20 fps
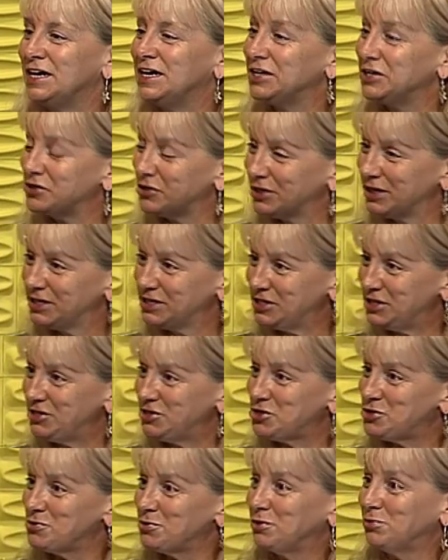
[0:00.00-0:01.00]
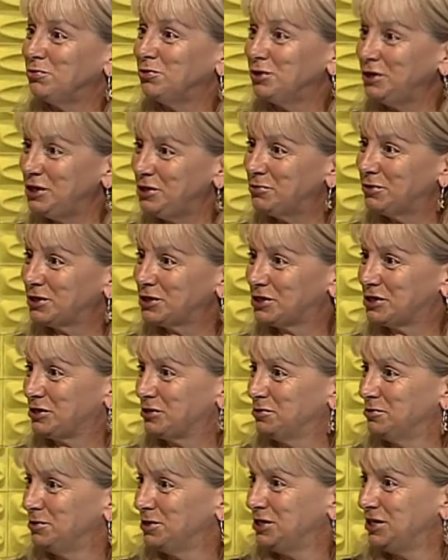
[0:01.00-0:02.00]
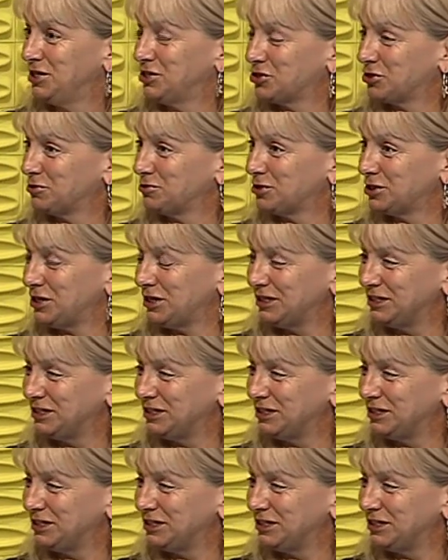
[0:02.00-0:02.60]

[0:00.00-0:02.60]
And could I teach you a really quick skill we teach those